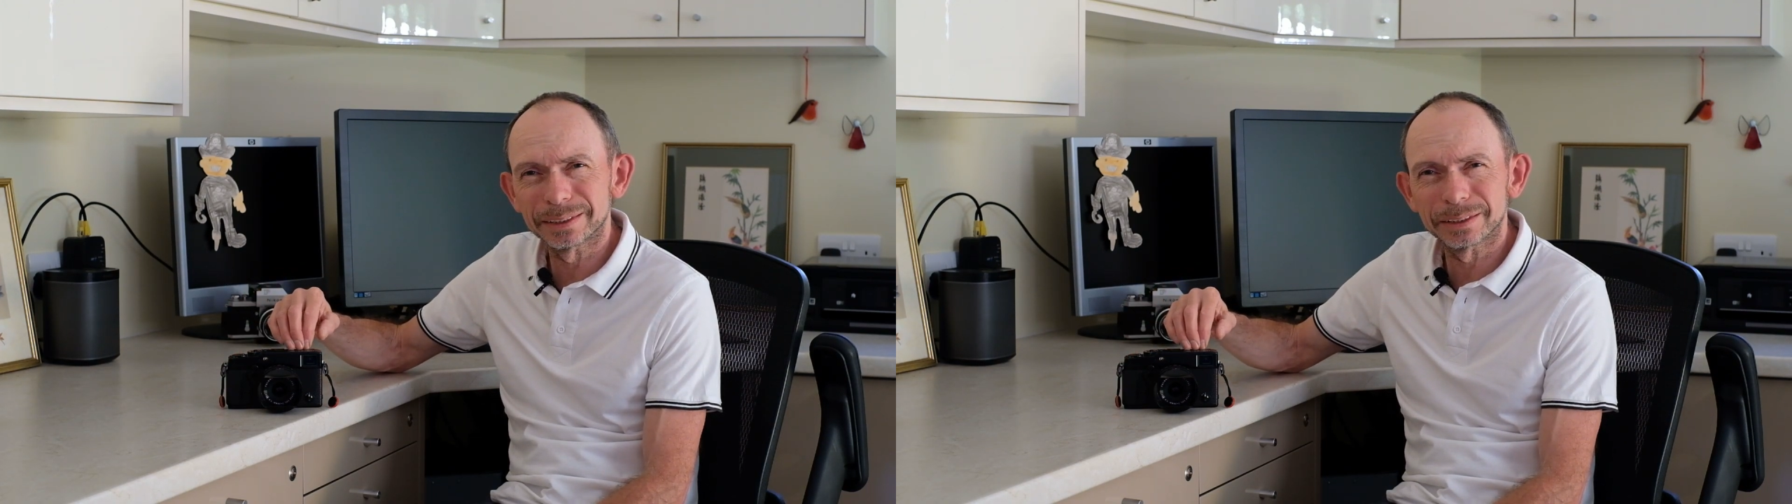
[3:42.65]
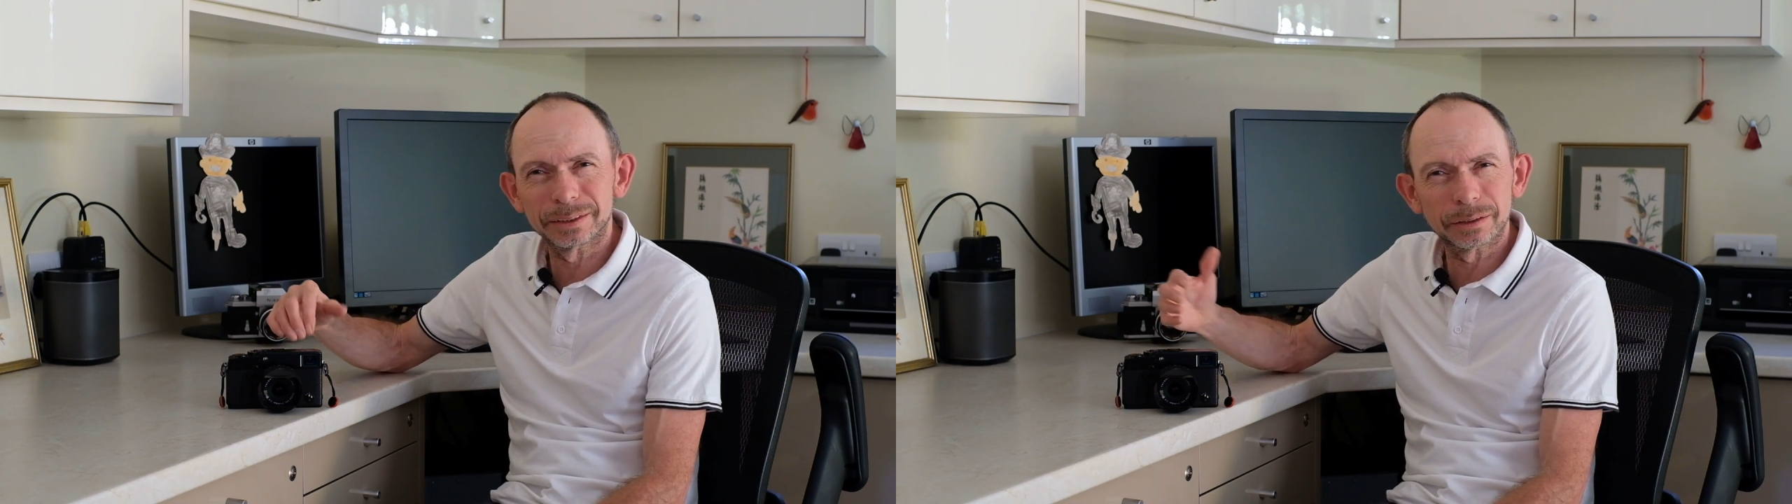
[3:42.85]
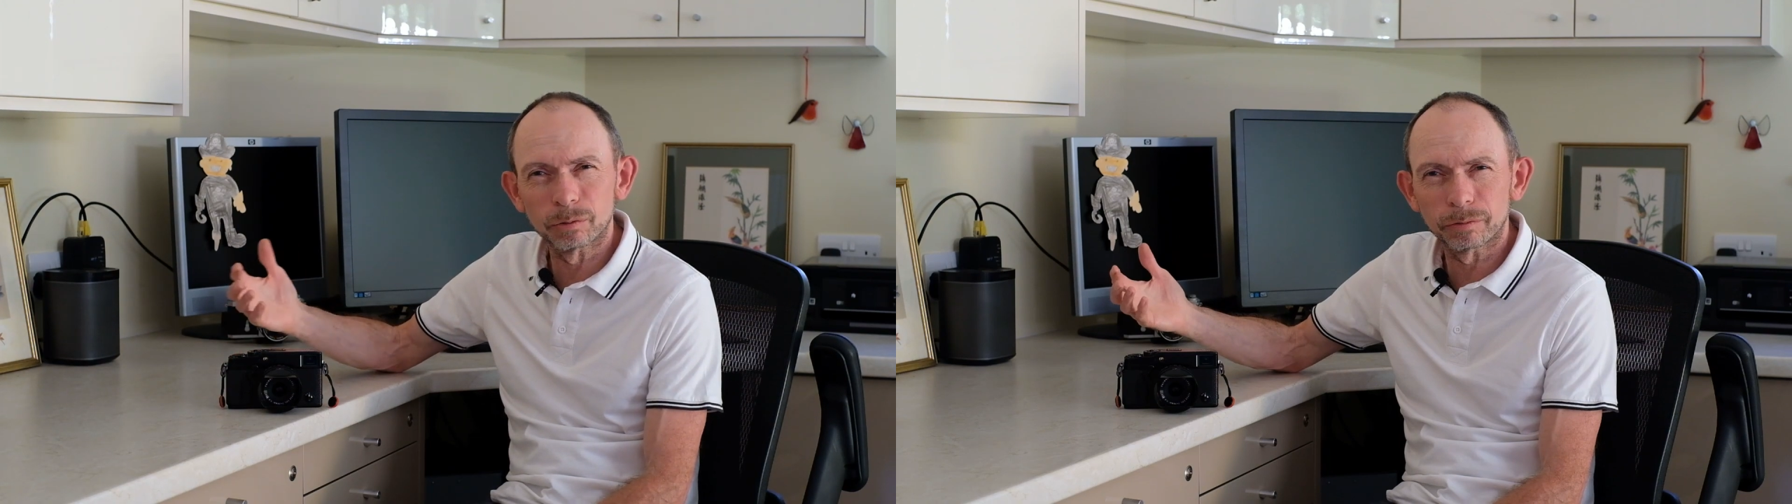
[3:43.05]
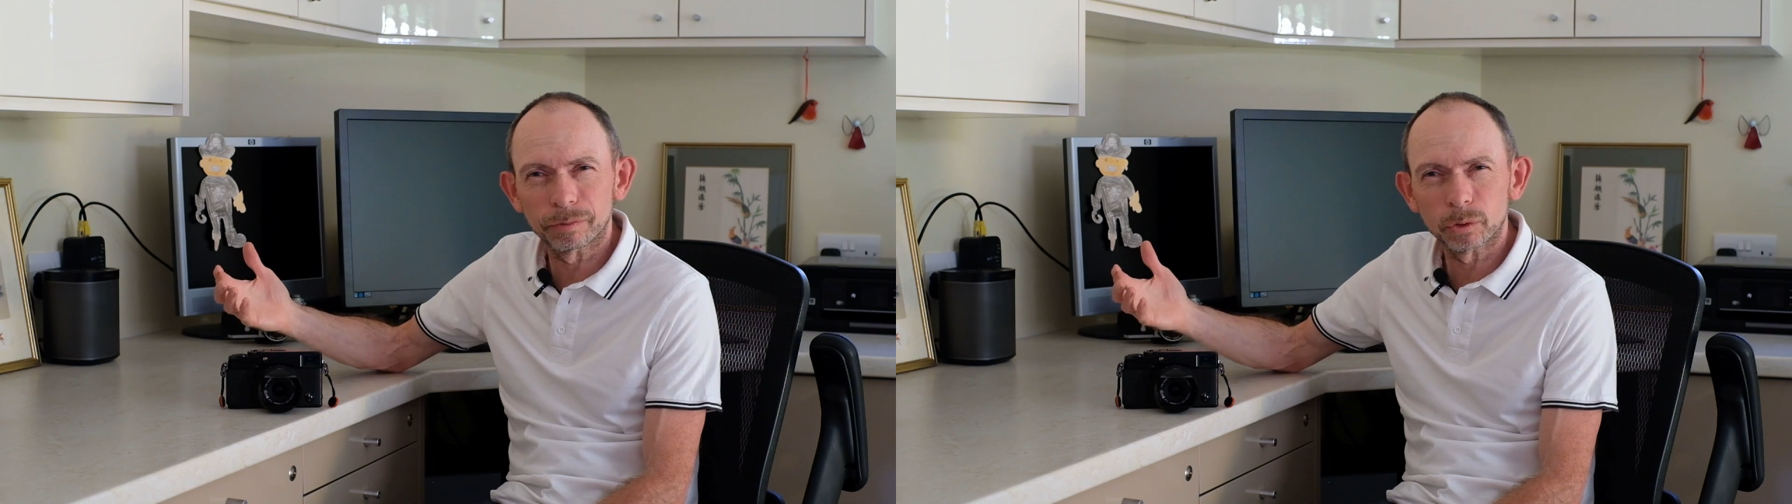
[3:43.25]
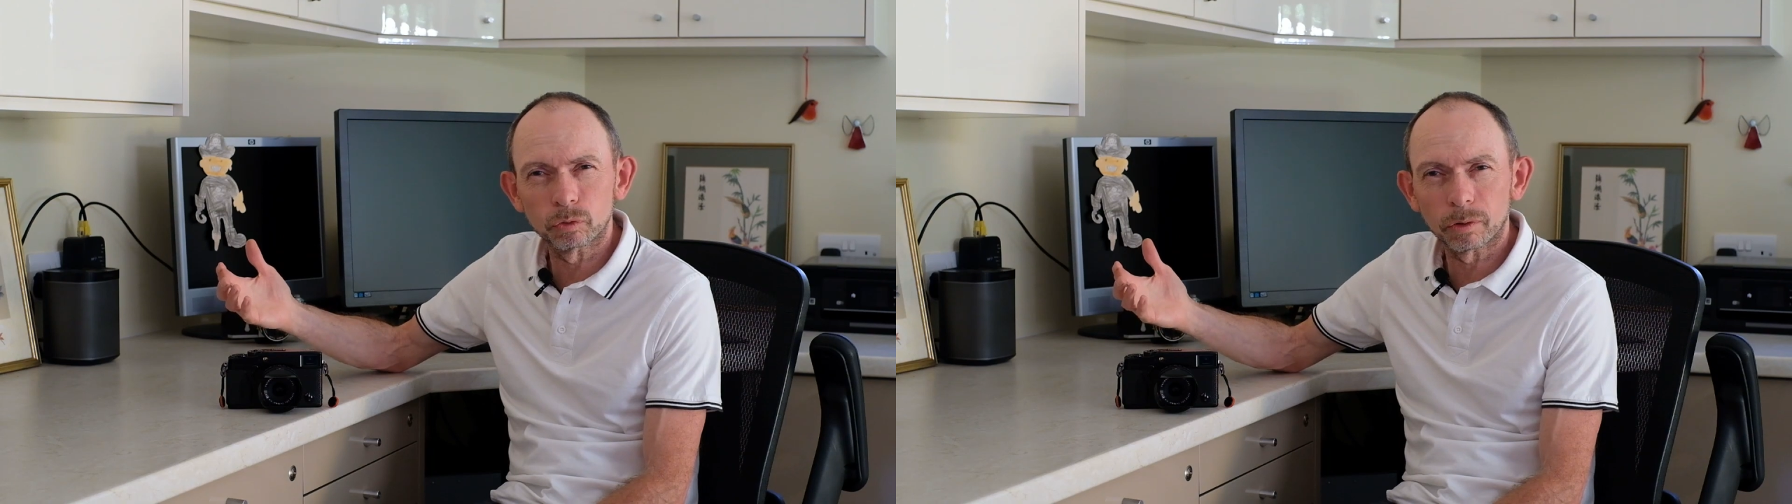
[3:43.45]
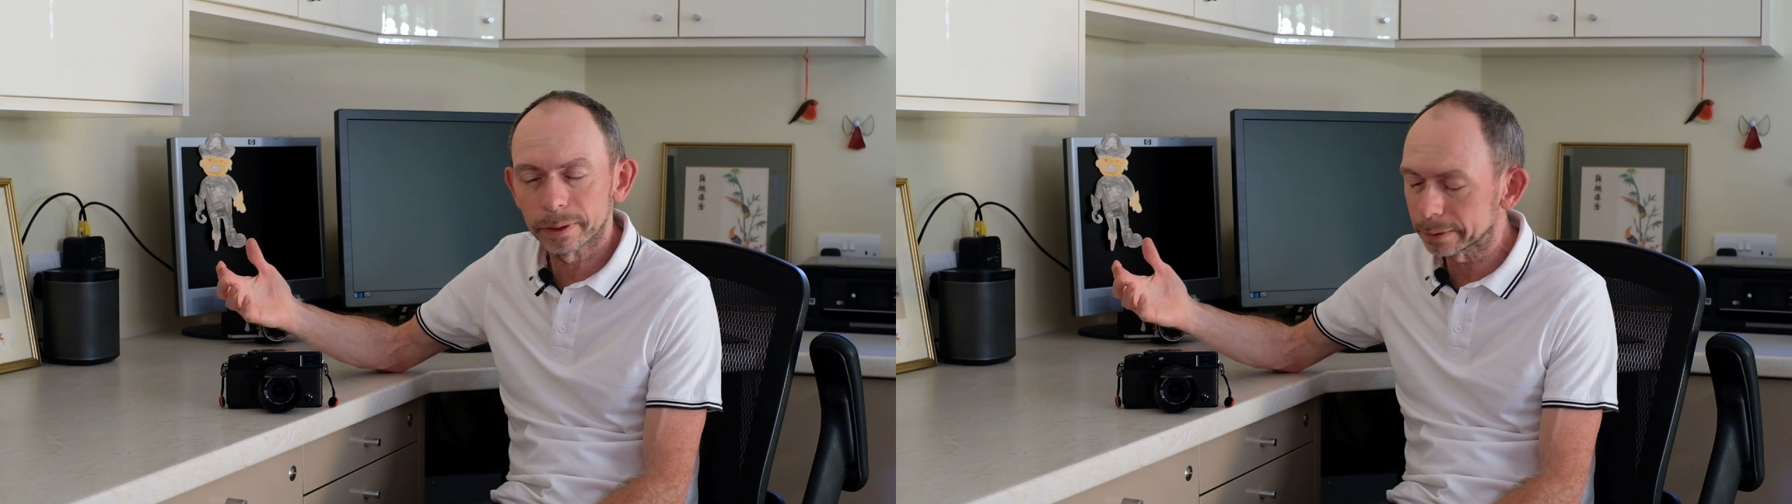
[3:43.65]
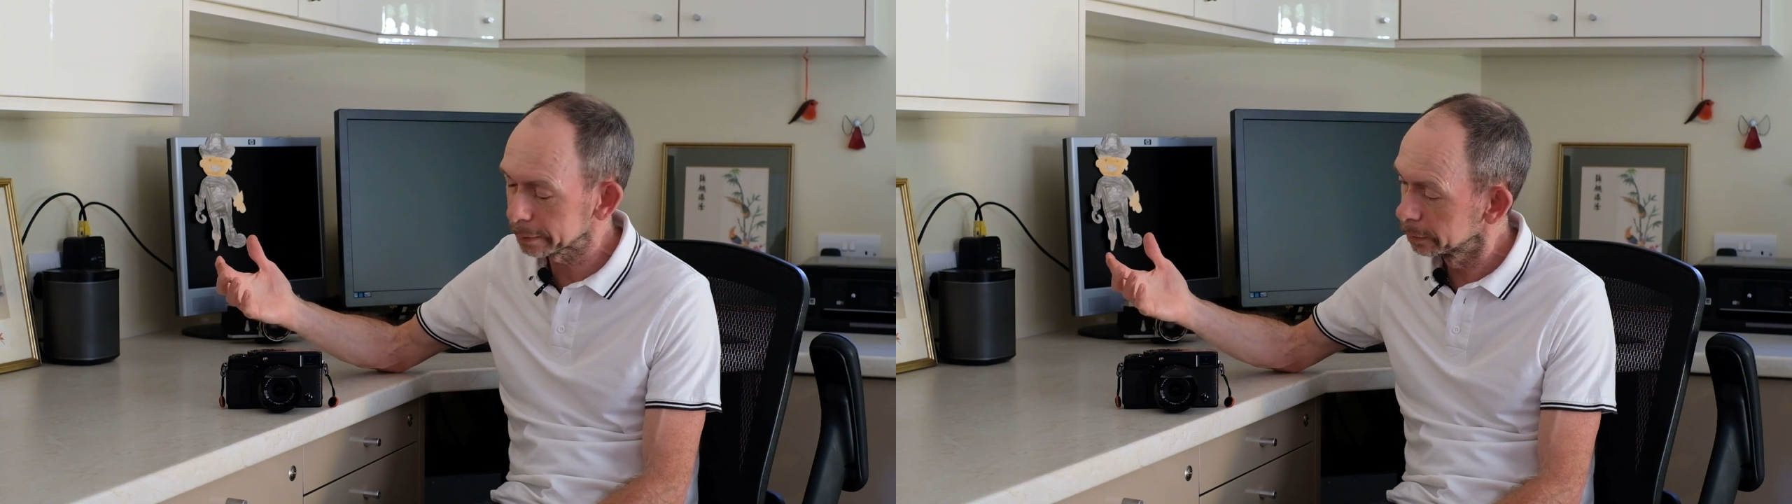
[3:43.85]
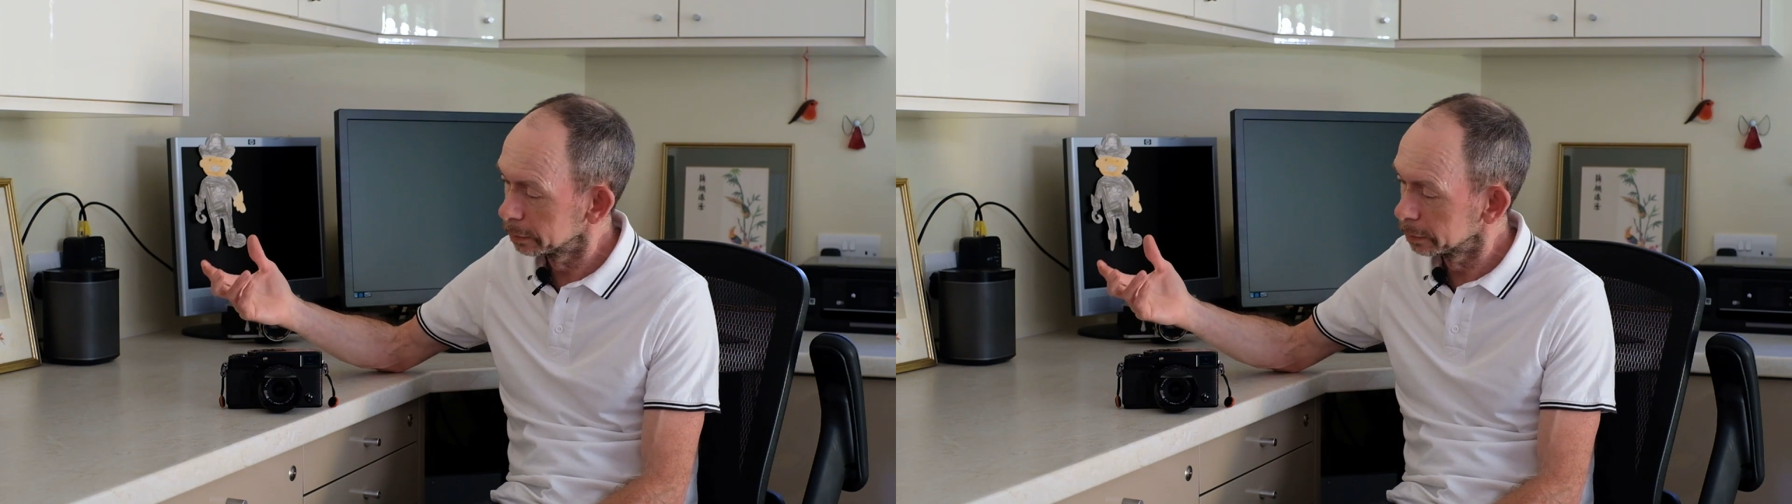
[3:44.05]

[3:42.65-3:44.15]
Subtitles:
just don't feel right.